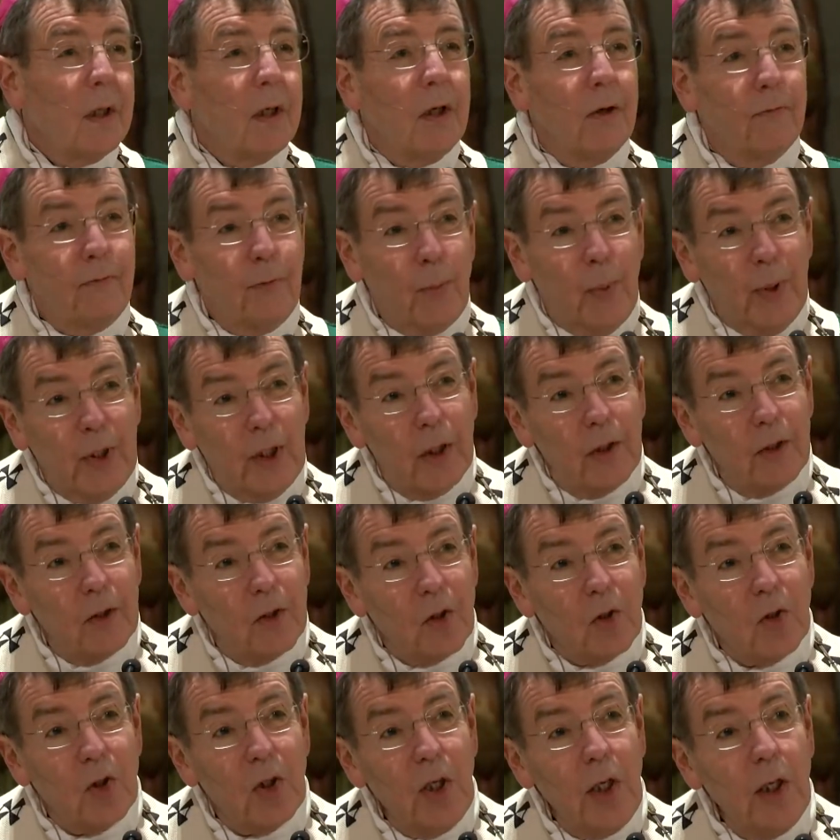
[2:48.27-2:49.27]
if you begin to
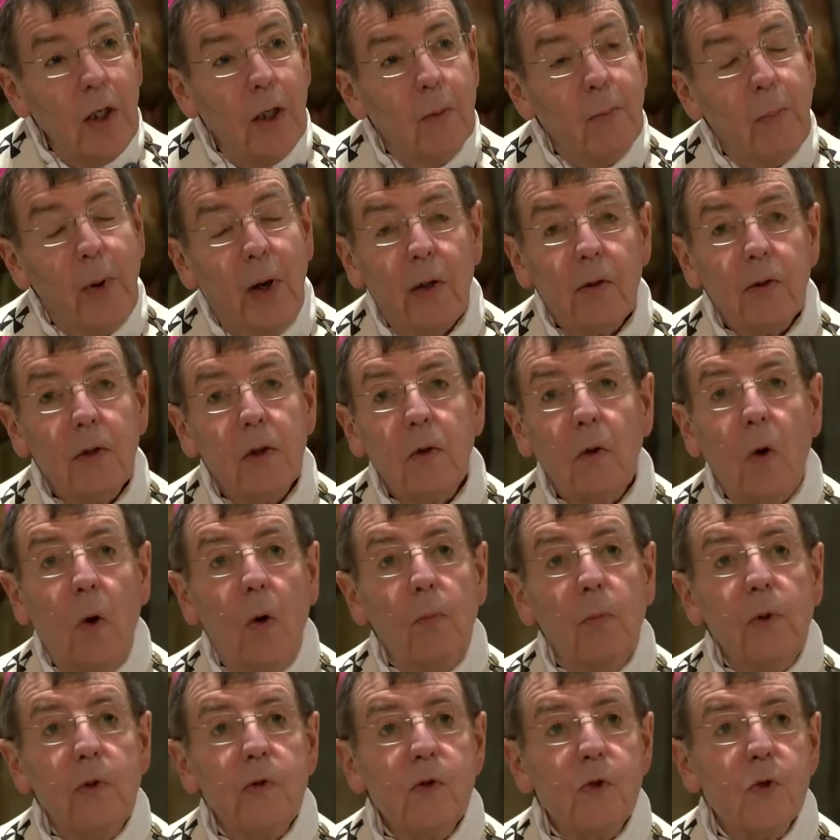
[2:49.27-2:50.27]
think about it,
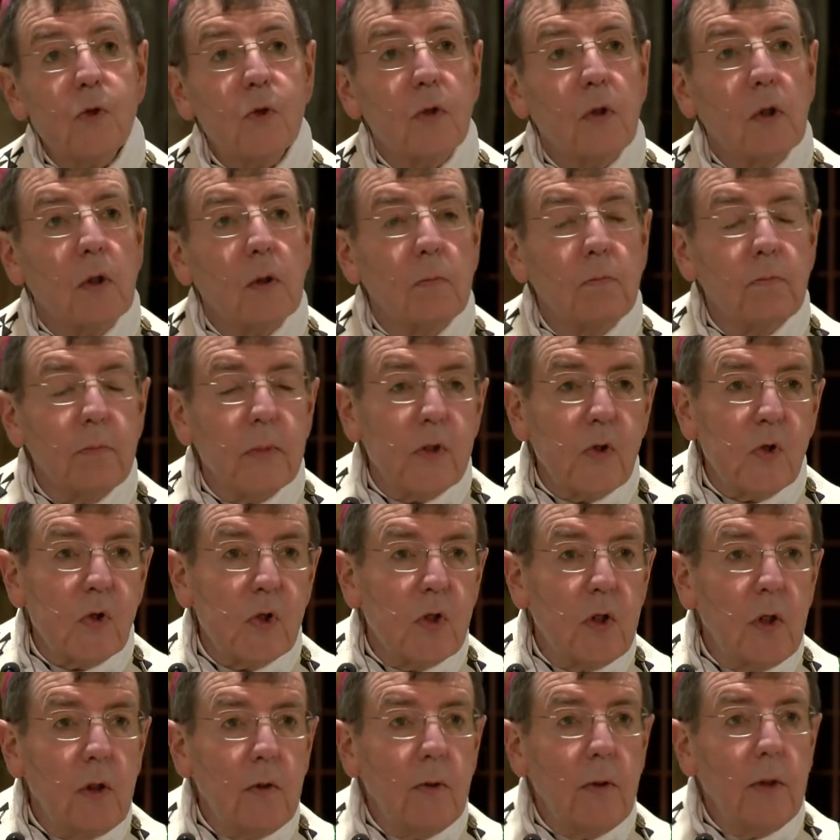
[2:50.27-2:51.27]
almost
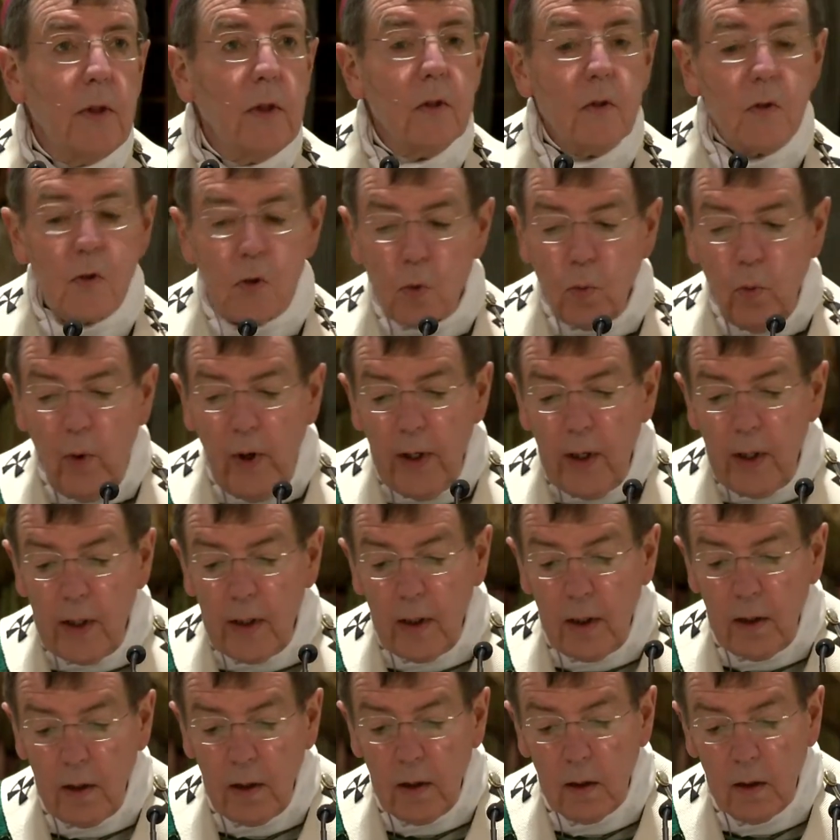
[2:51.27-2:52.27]
mysterious
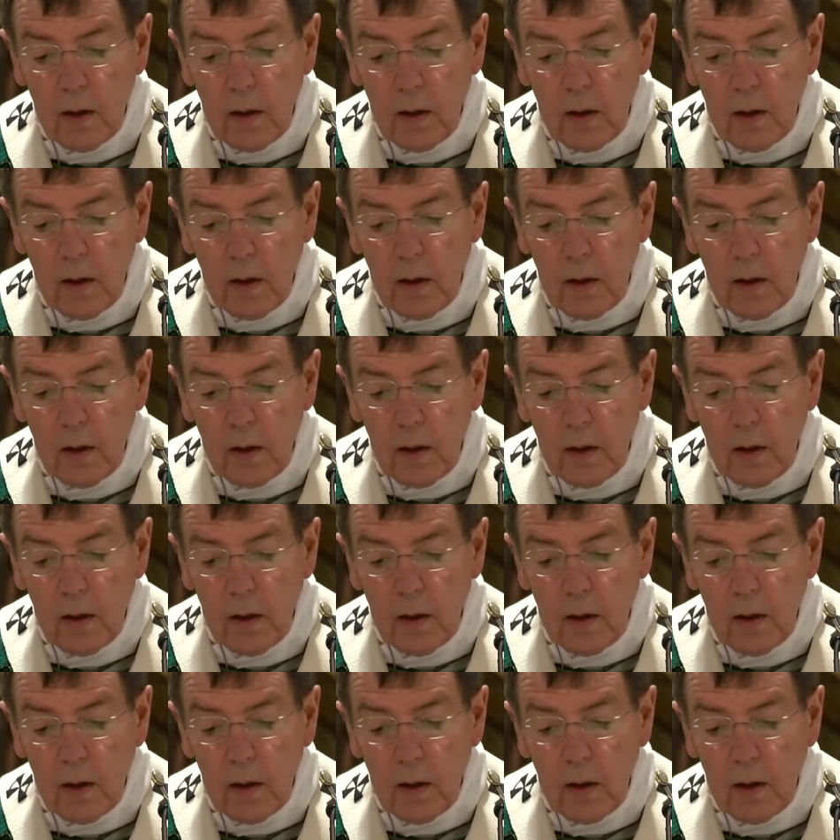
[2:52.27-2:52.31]
way.